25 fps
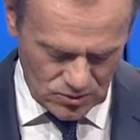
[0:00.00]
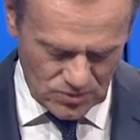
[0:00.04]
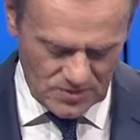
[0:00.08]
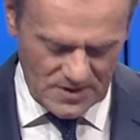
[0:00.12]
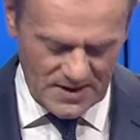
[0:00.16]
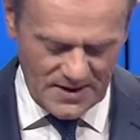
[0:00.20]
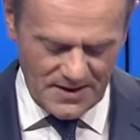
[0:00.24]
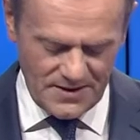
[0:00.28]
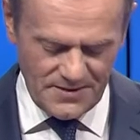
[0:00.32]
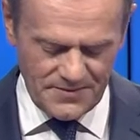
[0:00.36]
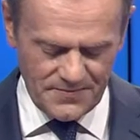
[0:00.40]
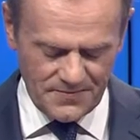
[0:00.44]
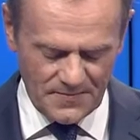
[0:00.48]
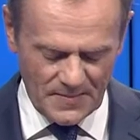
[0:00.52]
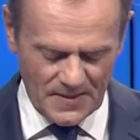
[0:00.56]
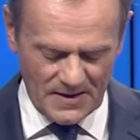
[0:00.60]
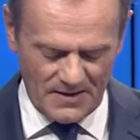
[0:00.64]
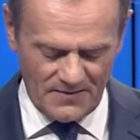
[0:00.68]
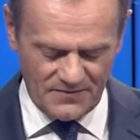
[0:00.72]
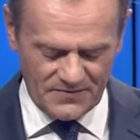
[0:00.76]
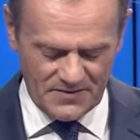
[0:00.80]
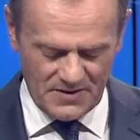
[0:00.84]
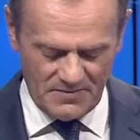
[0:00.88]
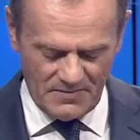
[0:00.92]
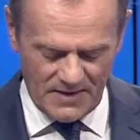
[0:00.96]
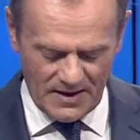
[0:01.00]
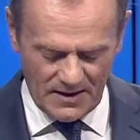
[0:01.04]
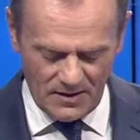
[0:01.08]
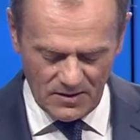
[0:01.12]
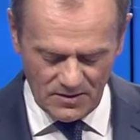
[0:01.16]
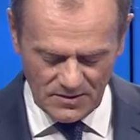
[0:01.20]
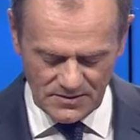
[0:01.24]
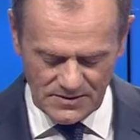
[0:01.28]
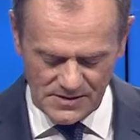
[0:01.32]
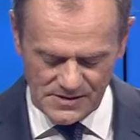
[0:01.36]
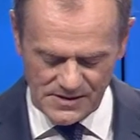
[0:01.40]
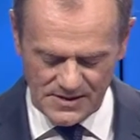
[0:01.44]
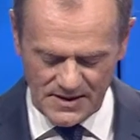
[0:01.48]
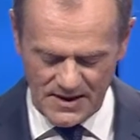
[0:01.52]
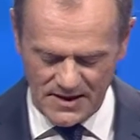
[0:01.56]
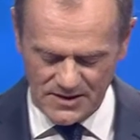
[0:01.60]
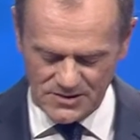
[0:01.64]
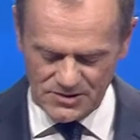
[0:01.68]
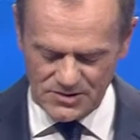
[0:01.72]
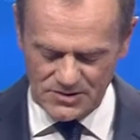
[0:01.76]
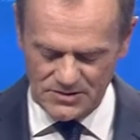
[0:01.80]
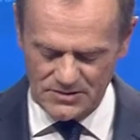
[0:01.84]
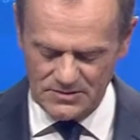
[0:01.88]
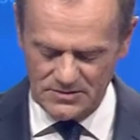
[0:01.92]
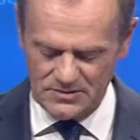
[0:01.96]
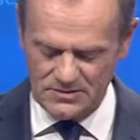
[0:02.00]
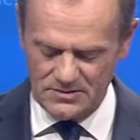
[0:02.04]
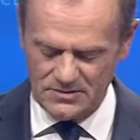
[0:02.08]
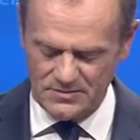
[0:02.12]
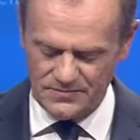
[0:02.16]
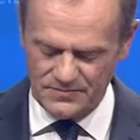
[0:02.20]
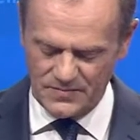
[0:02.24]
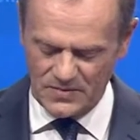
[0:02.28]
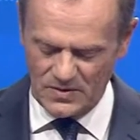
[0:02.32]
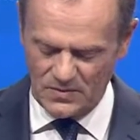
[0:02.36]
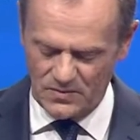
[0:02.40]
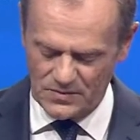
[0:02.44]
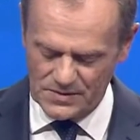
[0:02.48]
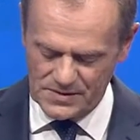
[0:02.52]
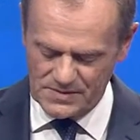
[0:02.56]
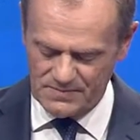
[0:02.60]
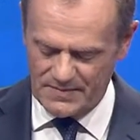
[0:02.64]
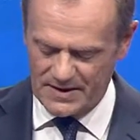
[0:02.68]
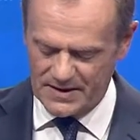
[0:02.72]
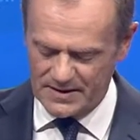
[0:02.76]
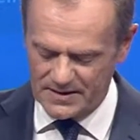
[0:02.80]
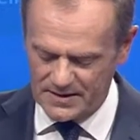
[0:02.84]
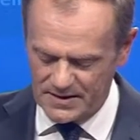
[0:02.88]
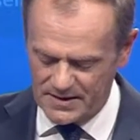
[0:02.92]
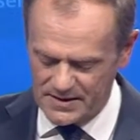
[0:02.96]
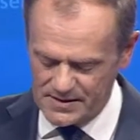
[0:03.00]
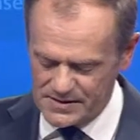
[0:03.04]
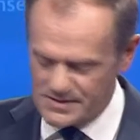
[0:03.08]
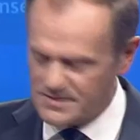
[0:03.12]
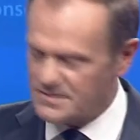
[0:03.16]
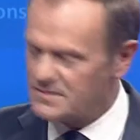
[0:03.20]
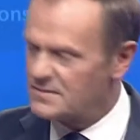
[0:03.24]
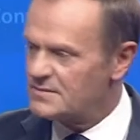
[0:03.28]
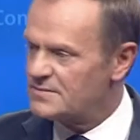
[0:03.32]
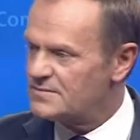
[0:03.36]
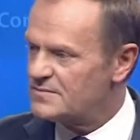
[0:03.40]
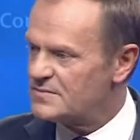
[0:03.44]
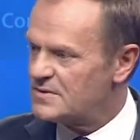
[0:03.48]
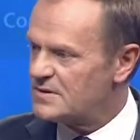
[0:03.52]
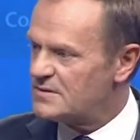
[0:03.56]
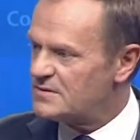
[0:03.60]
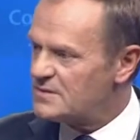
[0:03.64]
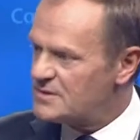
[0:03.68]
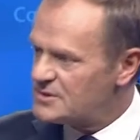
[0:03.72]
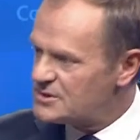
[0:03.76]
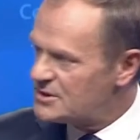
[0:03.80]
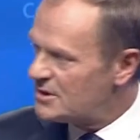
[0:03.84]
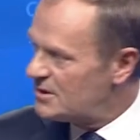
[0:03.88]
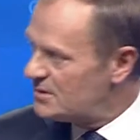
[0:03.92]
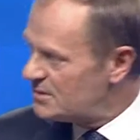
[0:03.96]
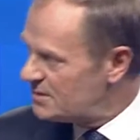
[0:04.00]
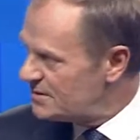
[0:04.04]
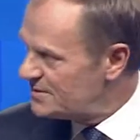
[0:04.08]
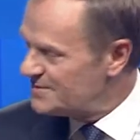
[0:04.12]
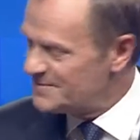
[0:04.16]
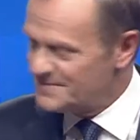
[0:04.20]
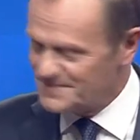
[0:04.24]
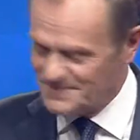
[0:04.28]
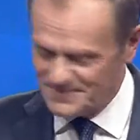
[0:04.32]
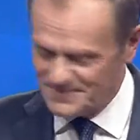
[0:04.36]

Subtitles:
Today, after my long discussion with my guest, the Taoiseach,